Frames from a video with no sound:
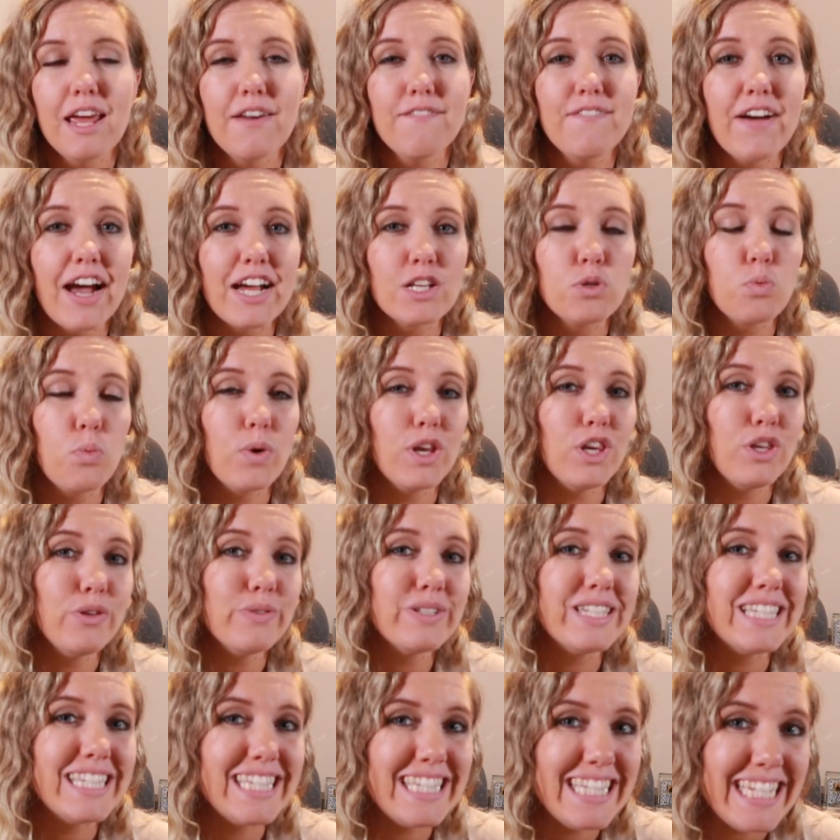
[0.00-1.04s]
In fact, when
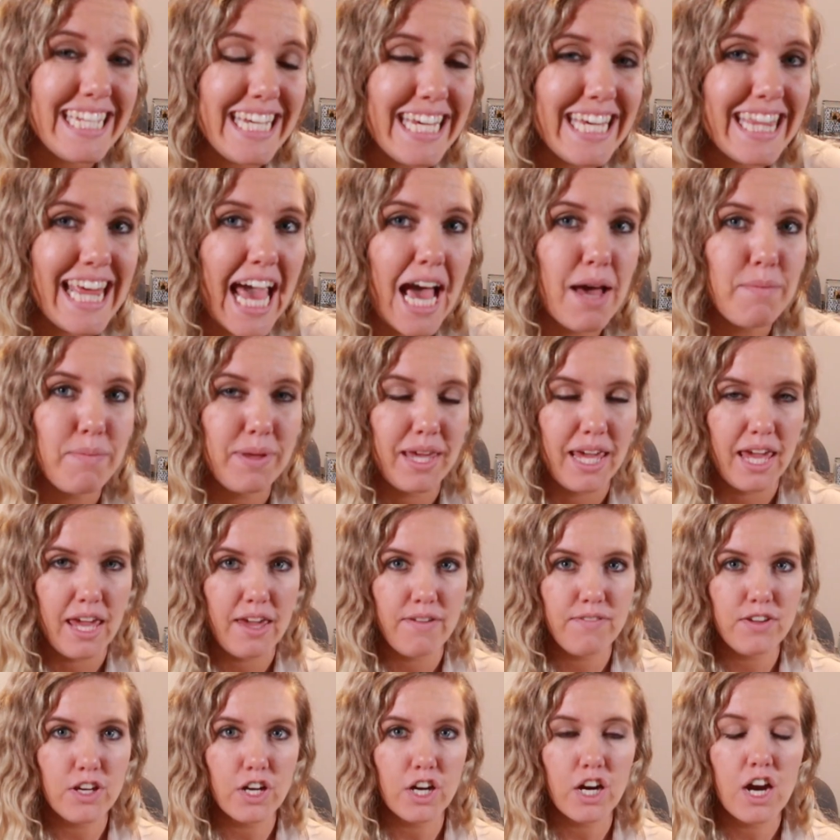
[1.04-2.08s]
you see that
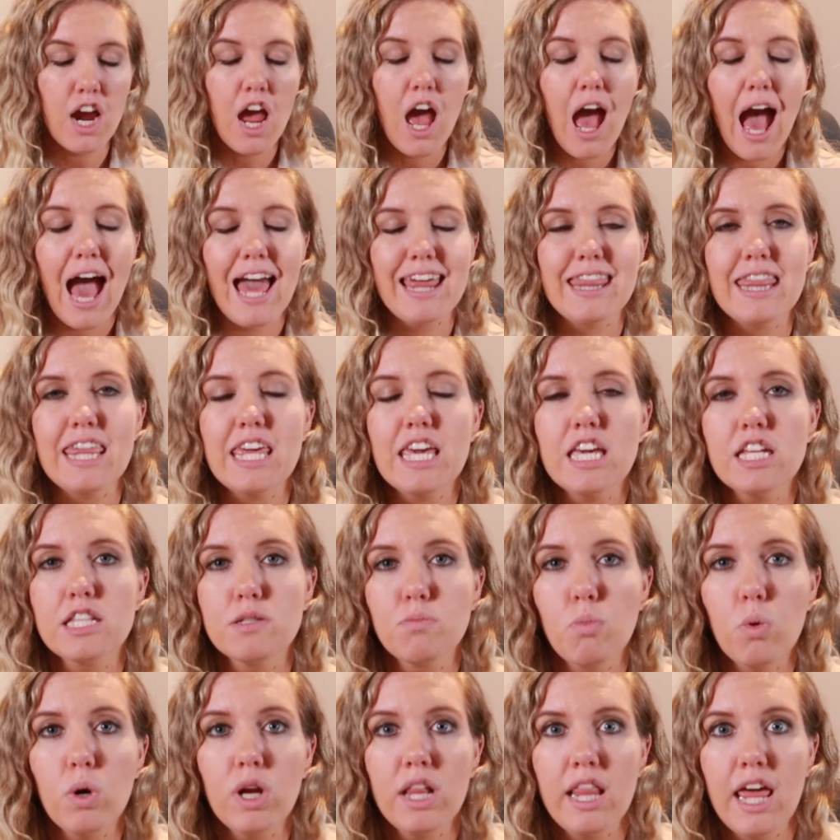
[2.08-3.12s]
behavior, I think
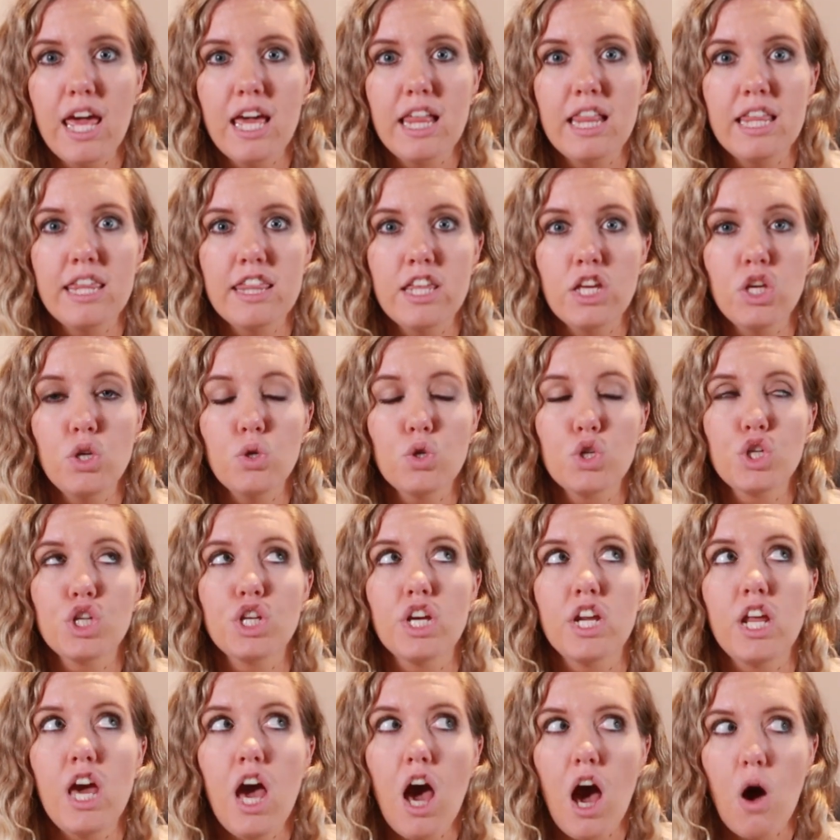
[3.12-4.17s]
it's more likely that you
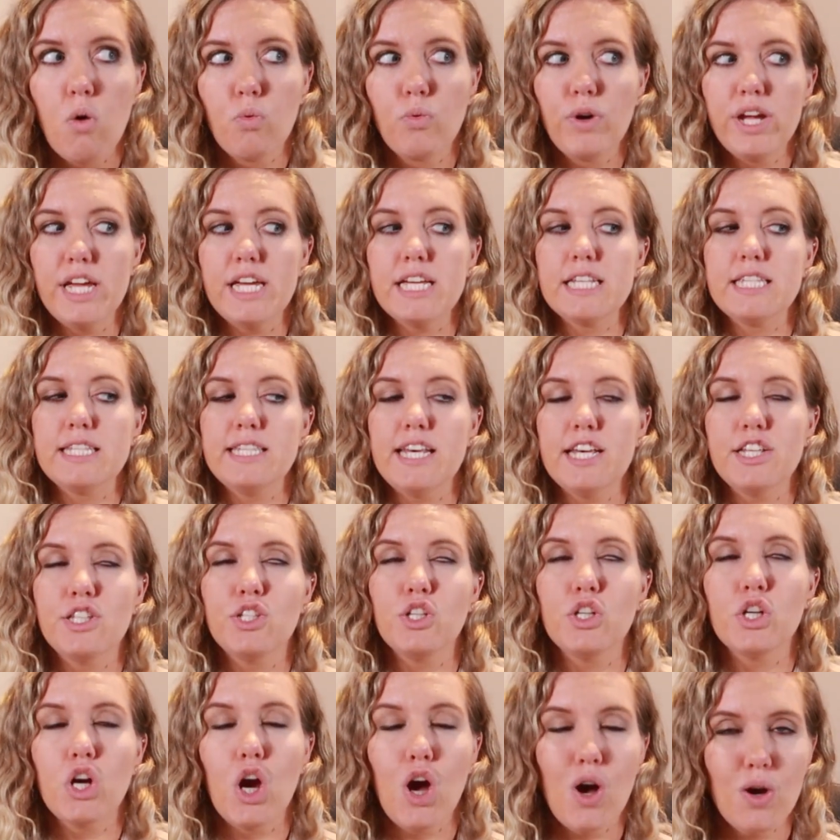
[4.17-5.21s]
should
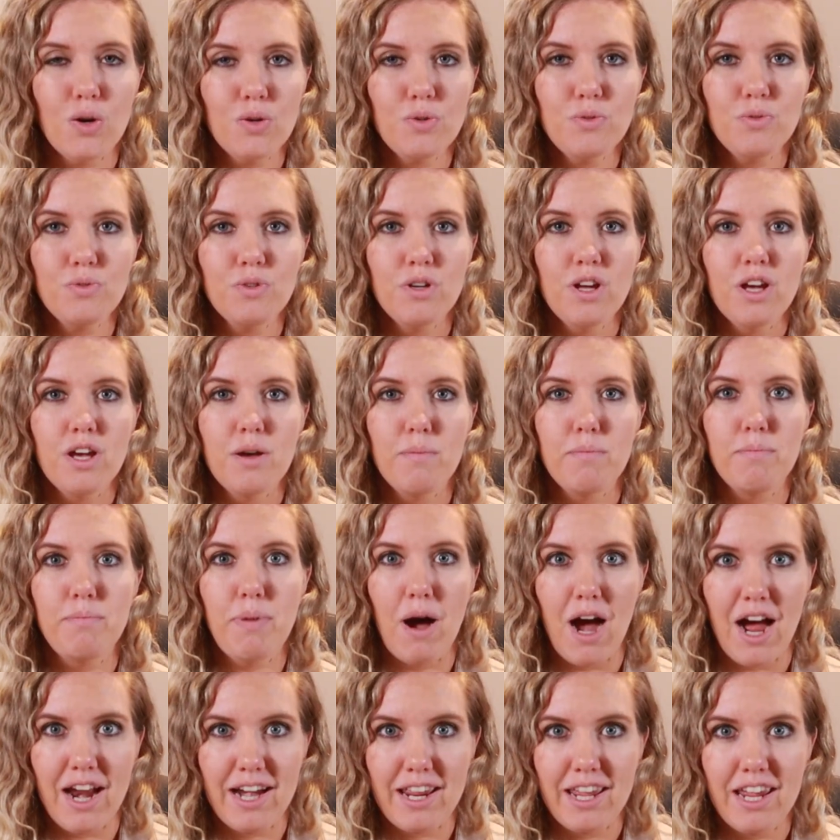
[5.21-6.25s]
reassess your own
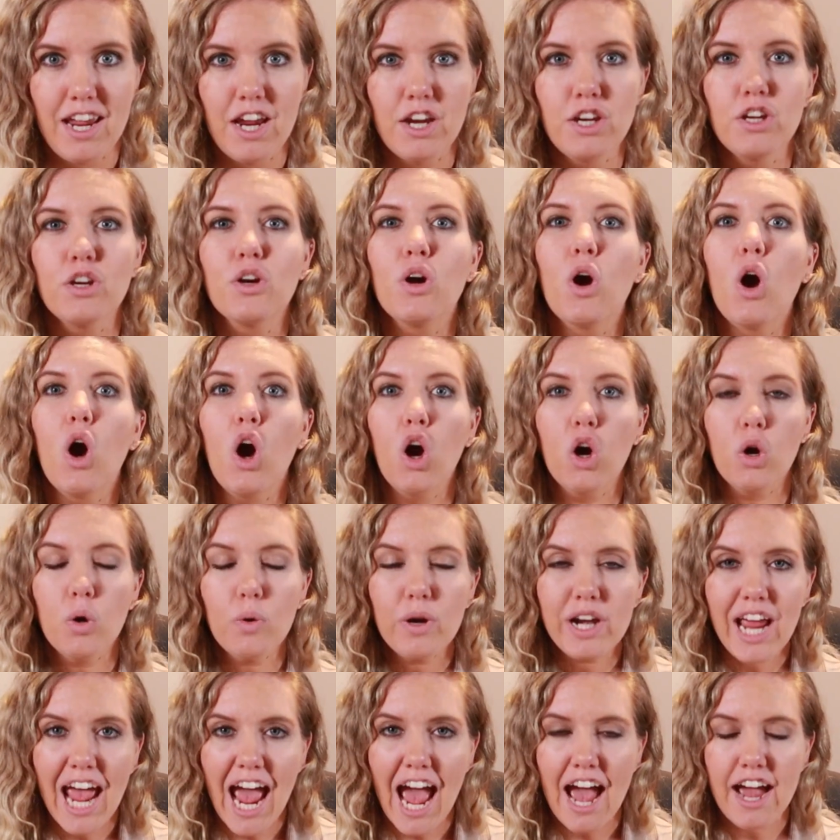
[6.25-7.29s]
body and your
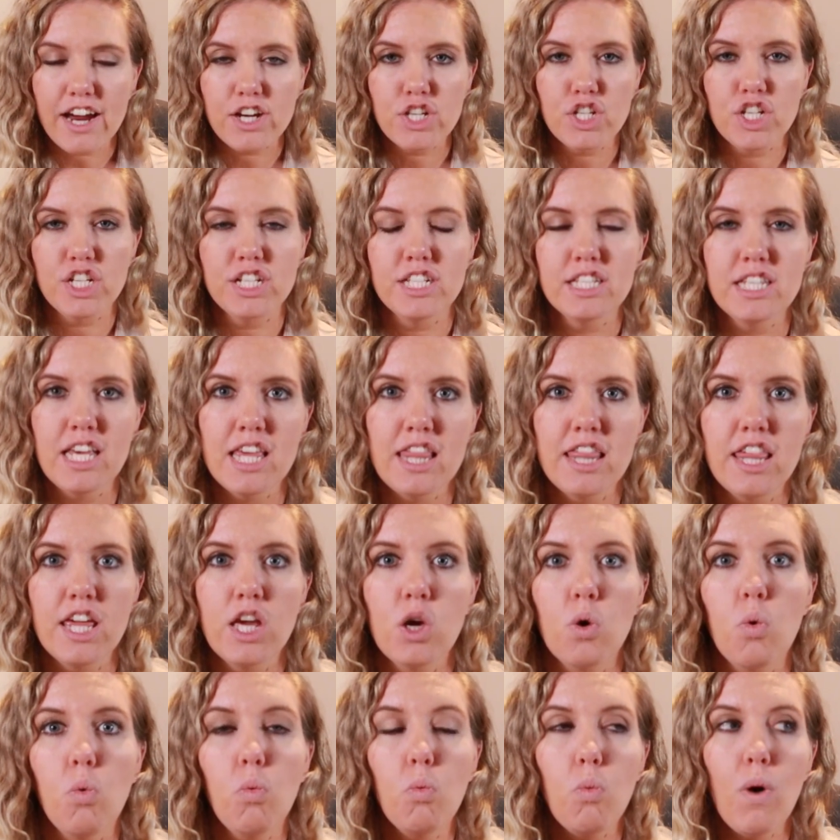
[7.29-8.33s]
own actions and
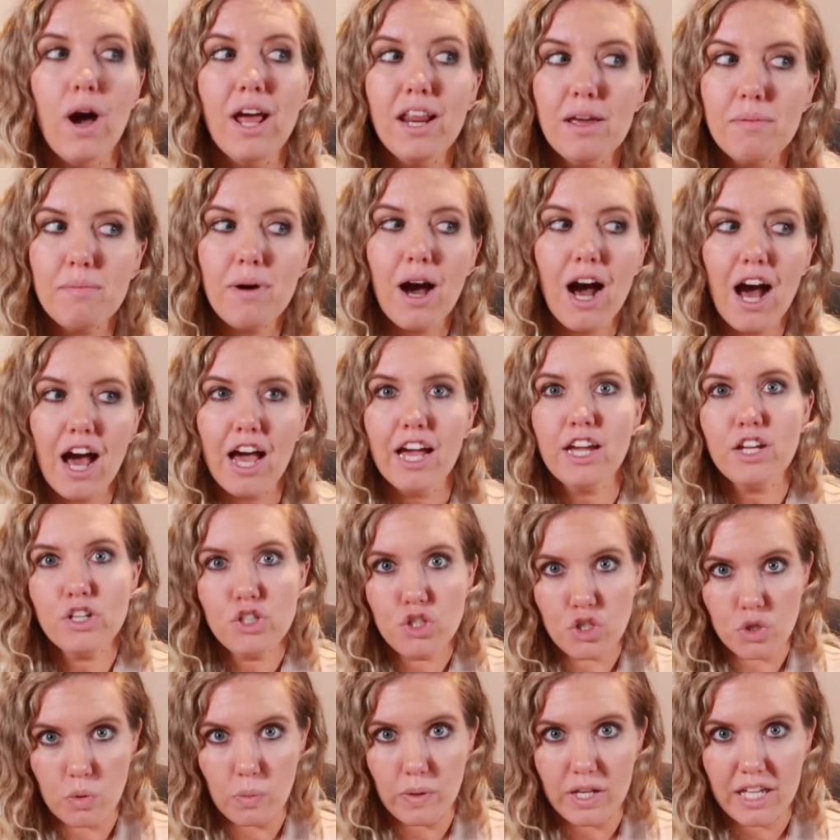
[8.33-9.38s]
think, what am I
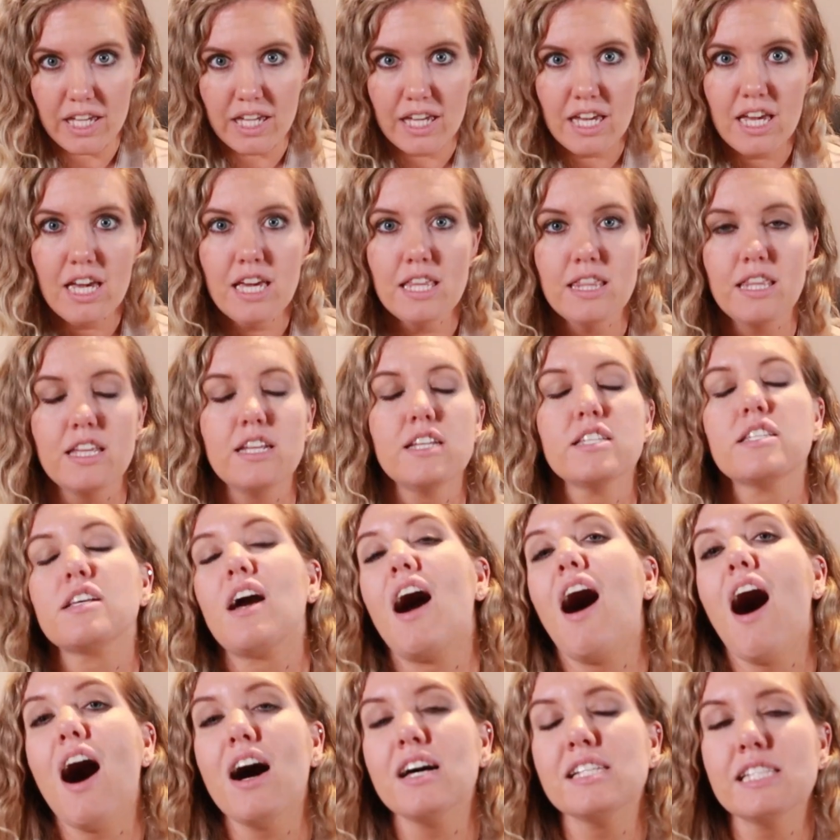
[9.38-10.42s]
doing that is
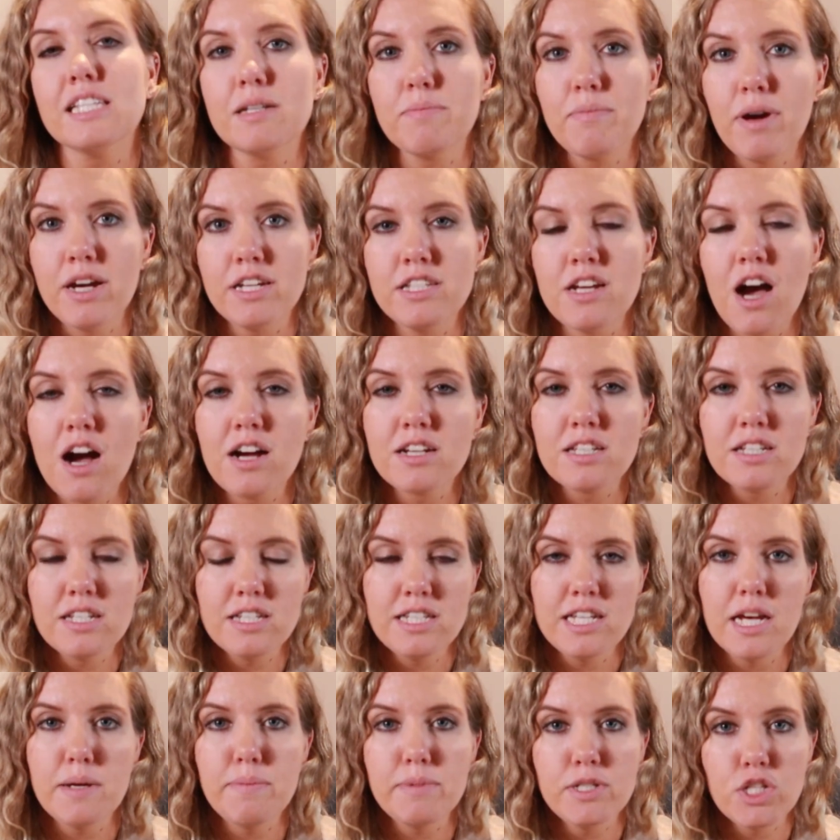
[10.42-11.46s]
causing my dog to
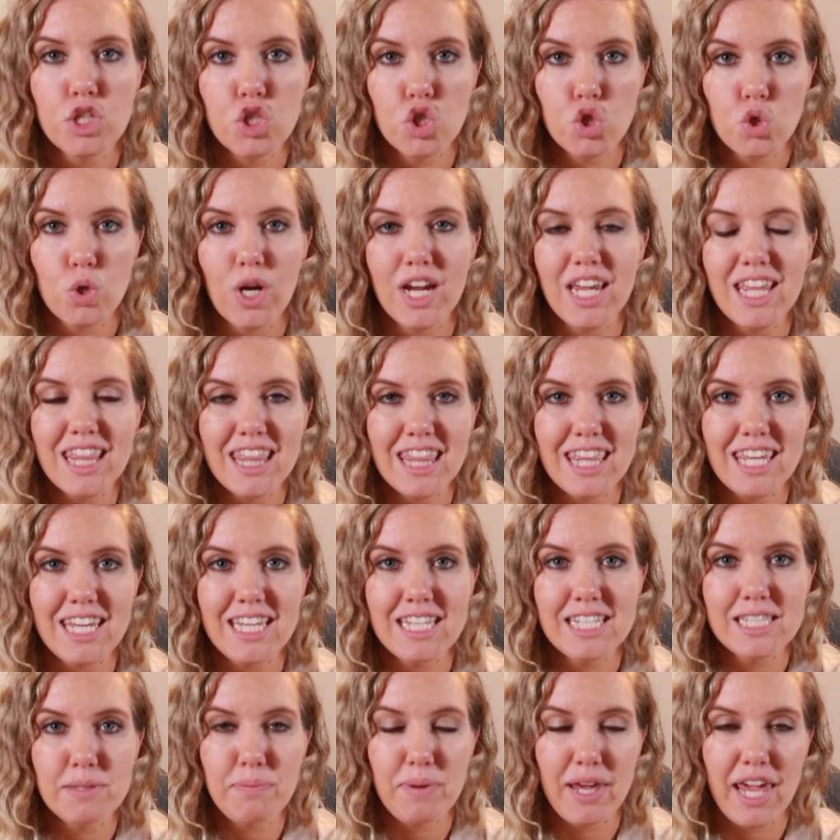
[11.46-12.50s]
demonstrate
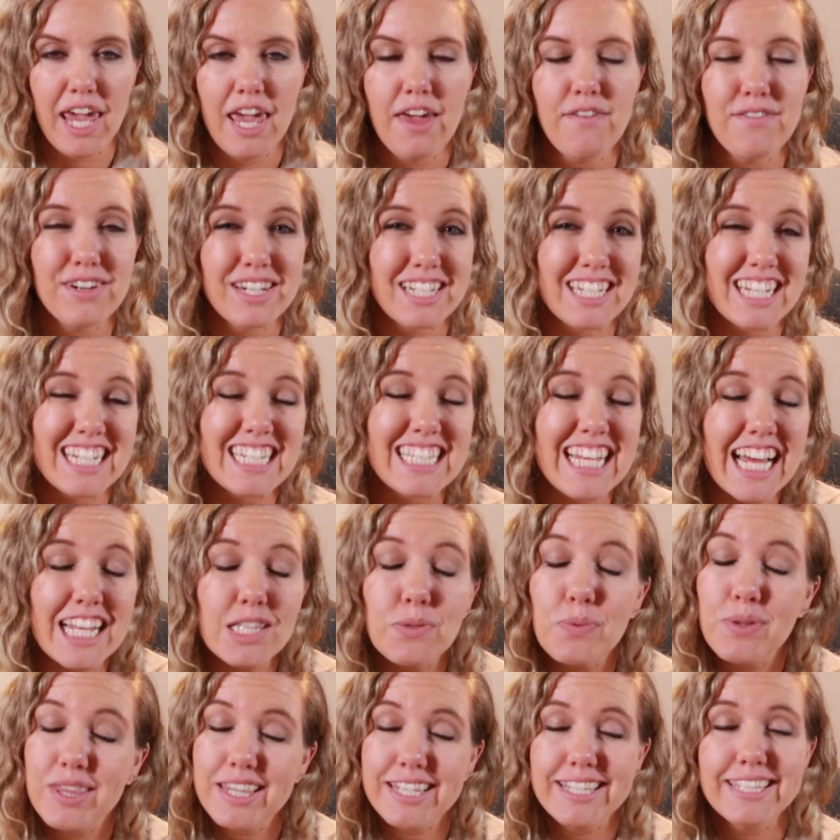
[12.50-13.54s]
these behaviors? Because
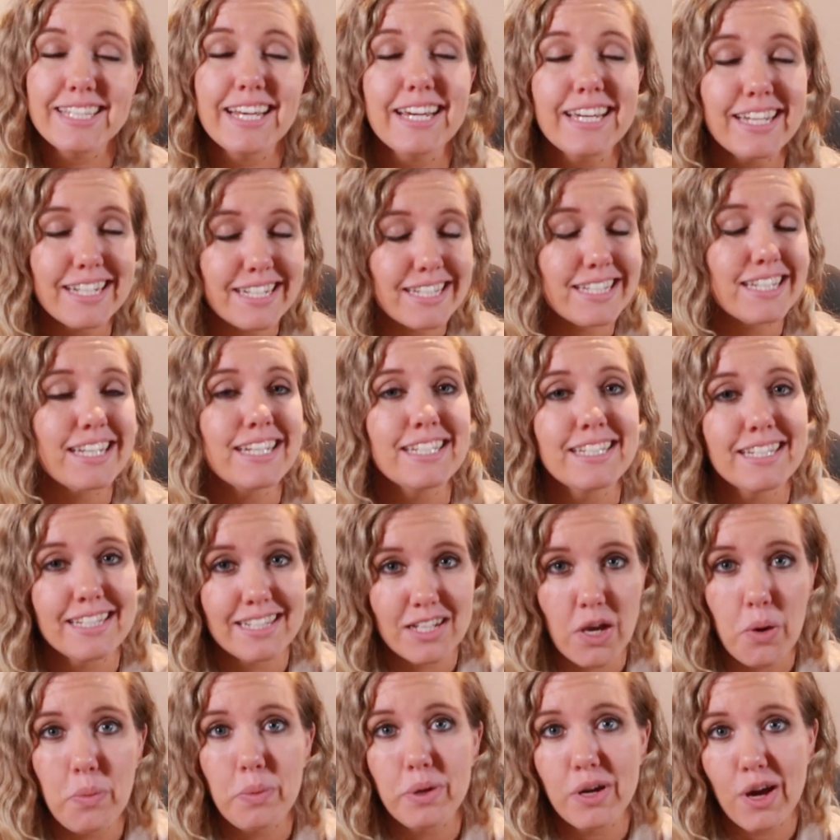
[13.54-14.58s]
that's what the science says
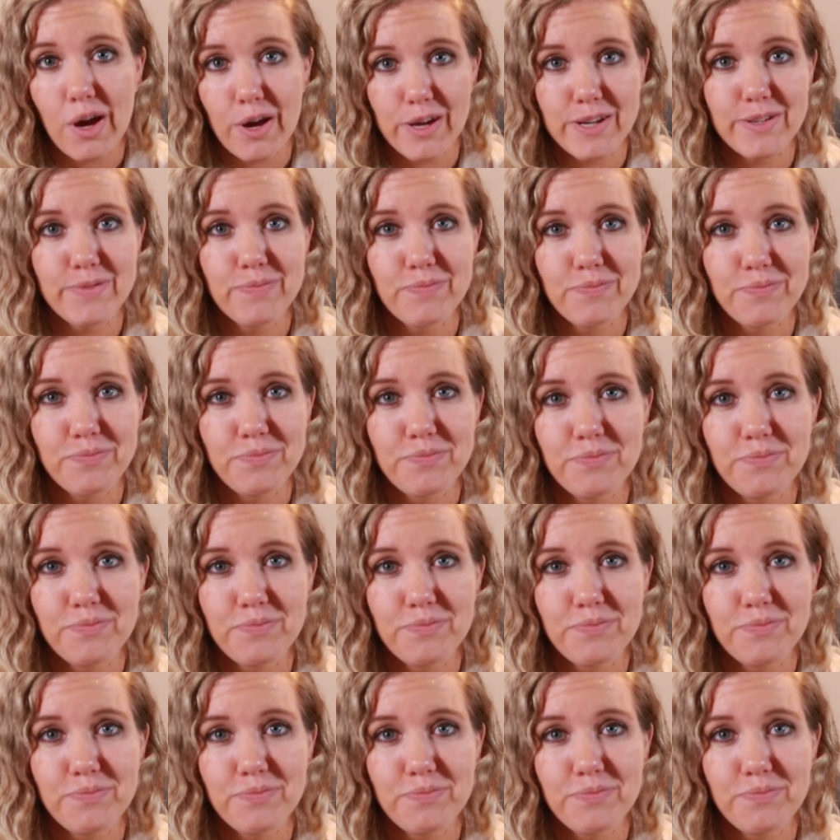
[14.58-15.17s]
is going on.